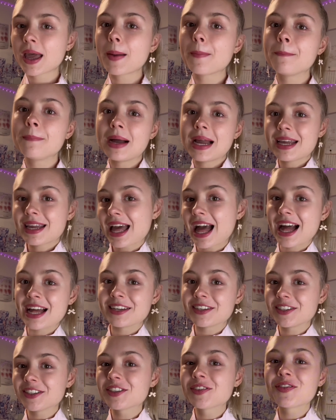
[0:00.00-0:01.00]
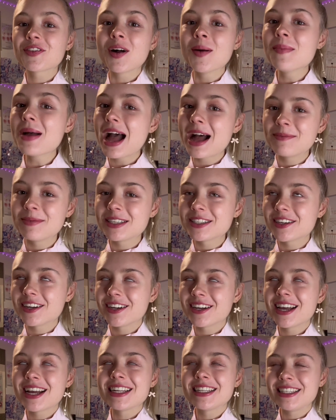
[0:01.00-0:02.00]
My candles from
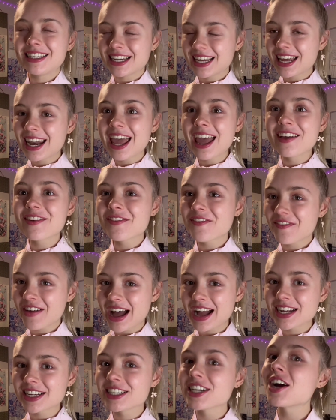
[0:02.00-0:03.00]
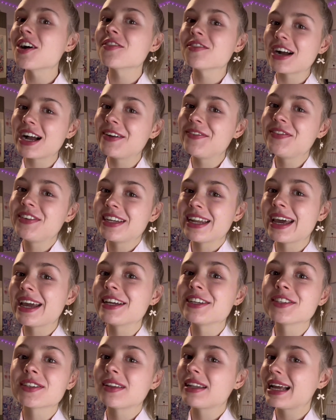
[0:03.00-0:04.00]
Amazon did in fact arrive
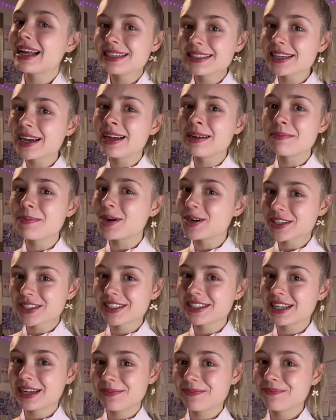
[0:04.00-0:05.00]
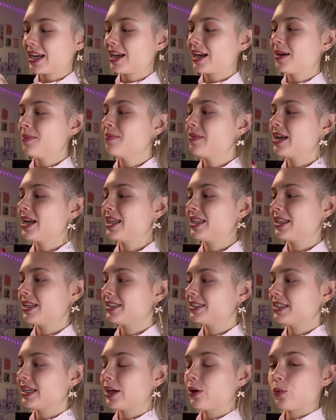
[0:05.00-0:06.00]
today, so let's unbox them. Come in
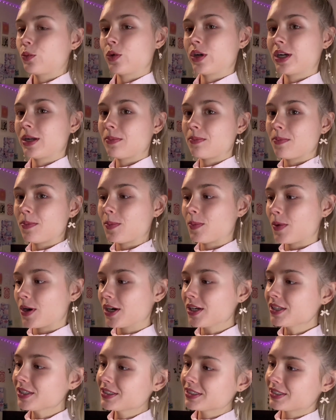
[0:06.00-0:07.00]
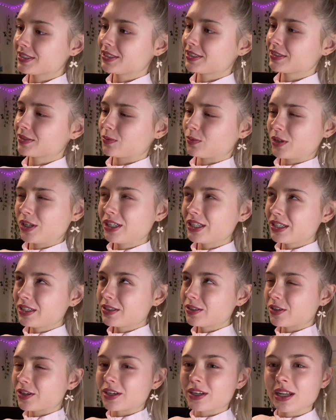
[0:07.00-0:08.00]
this like wooden box, wooden
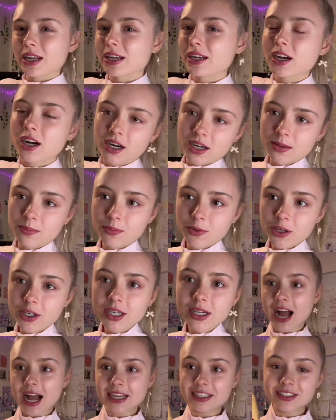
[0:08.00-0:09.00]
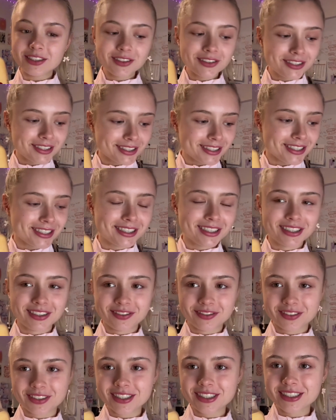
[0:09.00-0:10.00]
or like cardboard. As you saw, the
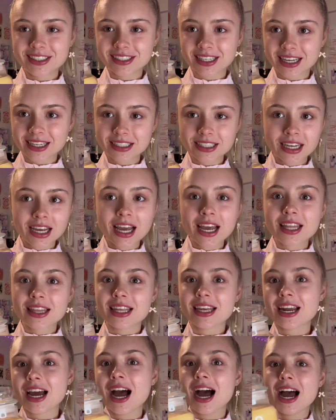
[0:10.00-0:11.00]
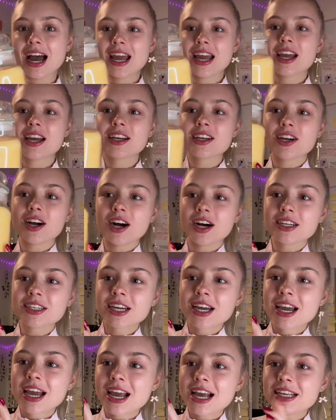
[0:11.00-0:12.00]
first scent that I got
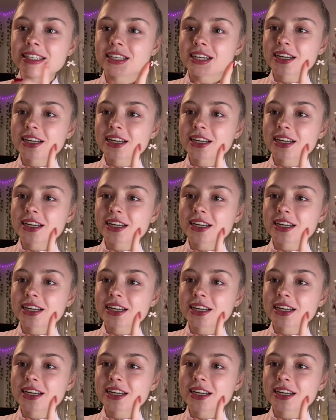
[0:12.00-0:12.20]
is